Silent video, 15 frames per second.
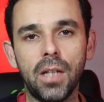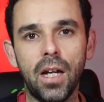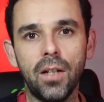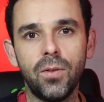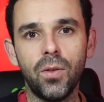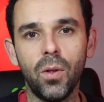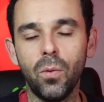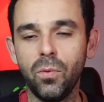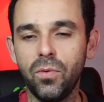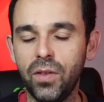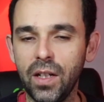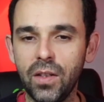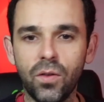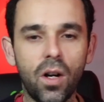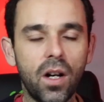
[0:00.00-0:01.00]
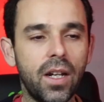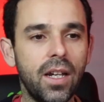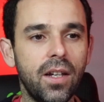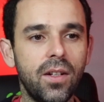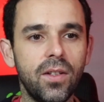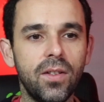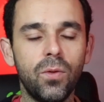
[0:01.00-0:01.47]
And so TikTok,
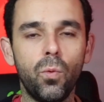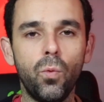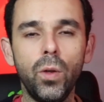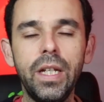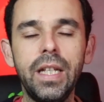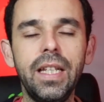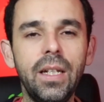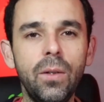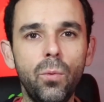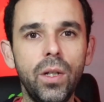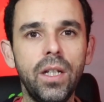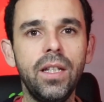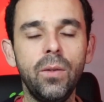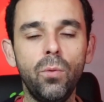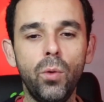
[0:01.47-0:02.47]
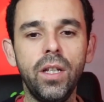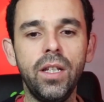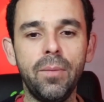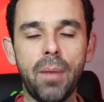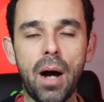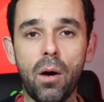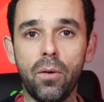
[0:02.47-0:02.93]
it is really, really,
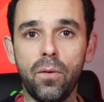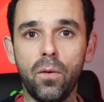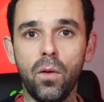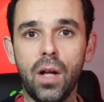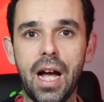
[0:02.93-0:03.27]
really powerful.